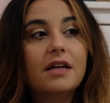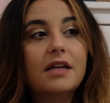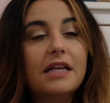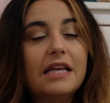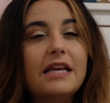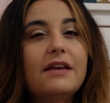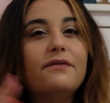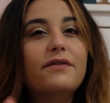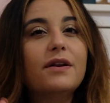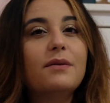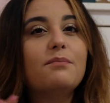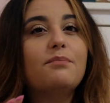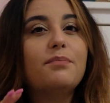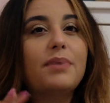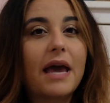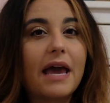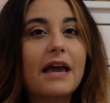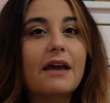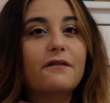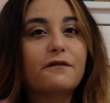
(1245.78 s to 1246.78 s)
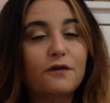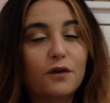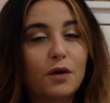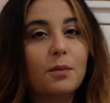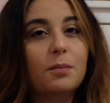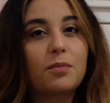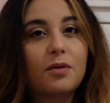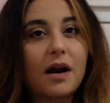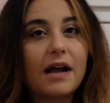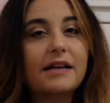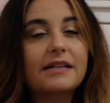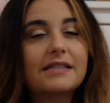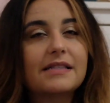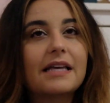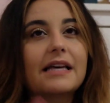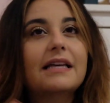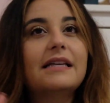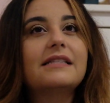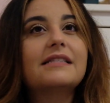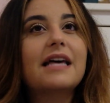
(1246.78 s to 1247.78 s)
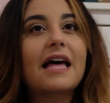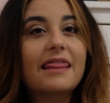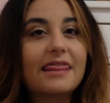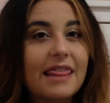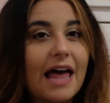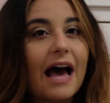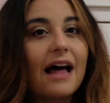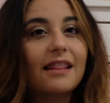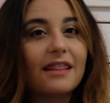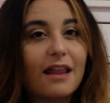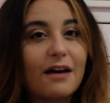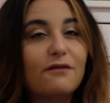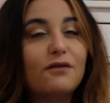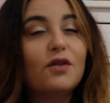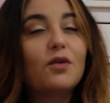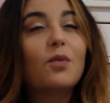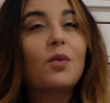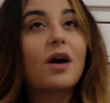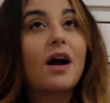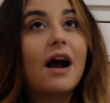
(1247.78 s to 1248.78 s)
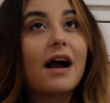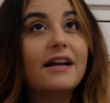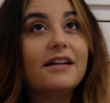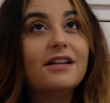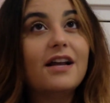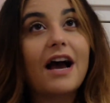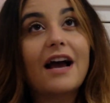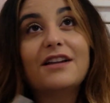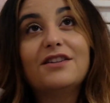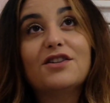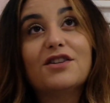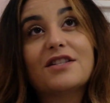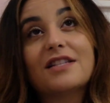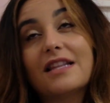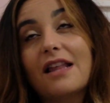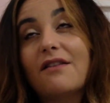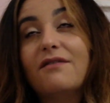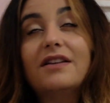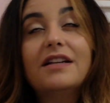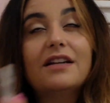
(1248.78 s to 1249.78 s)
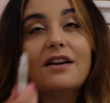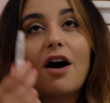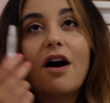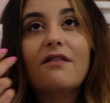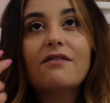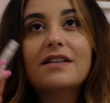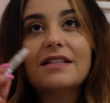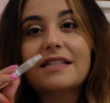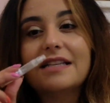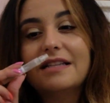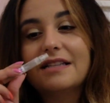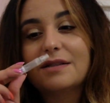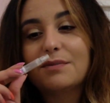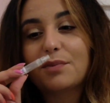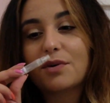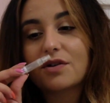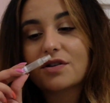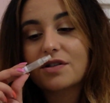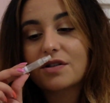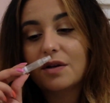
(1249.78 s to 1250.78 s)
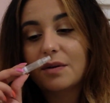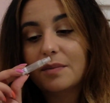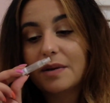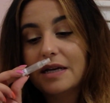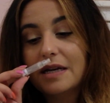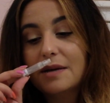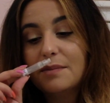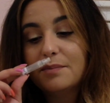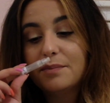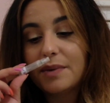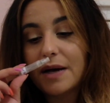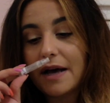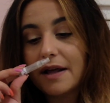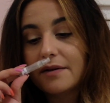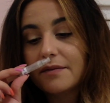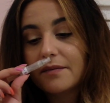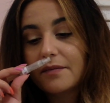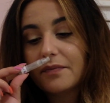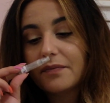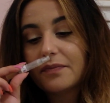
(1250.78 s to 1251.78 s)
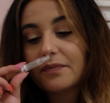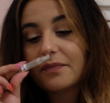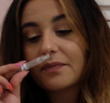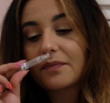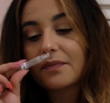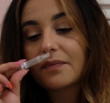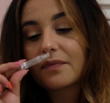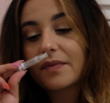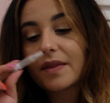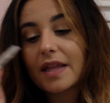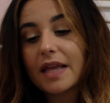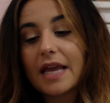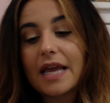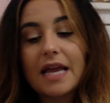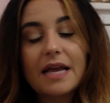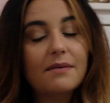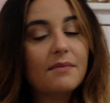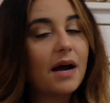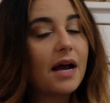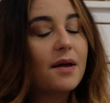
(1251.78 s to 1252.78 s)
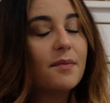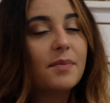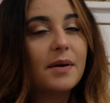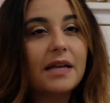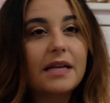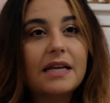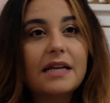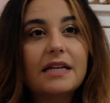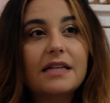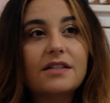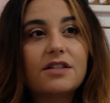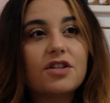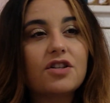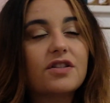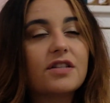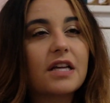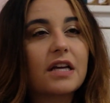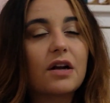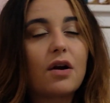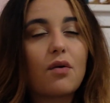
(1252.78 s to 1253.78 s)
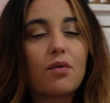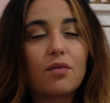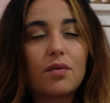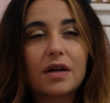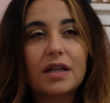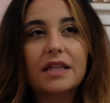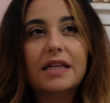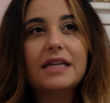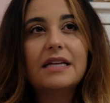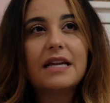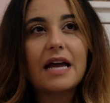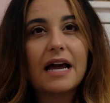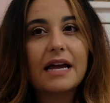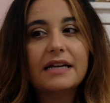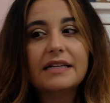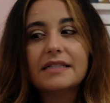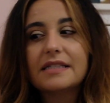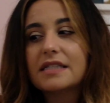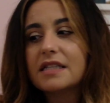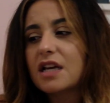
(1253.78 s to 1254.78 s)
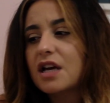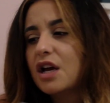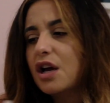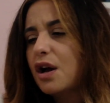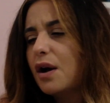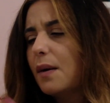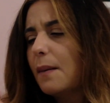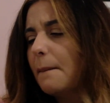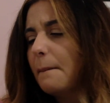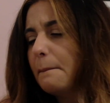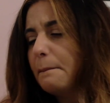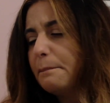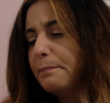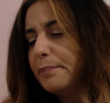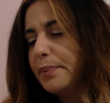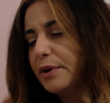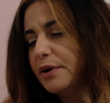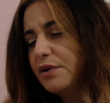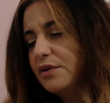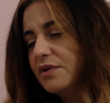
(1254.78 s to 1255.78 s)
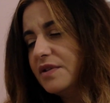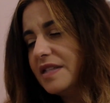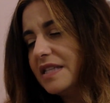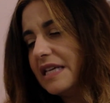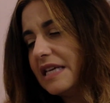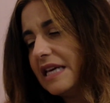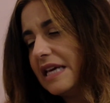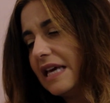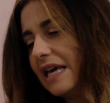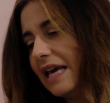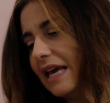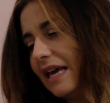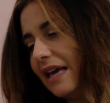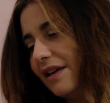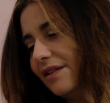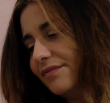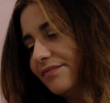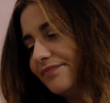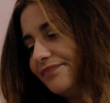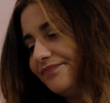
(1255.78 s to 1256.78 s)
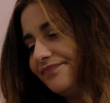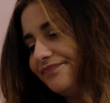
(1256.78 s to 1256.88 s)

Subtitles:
even pay full price. Like, it's at that level where I just love it. And obviously it's personal opinion, but in my opinion, it's just like a really nice, boozy,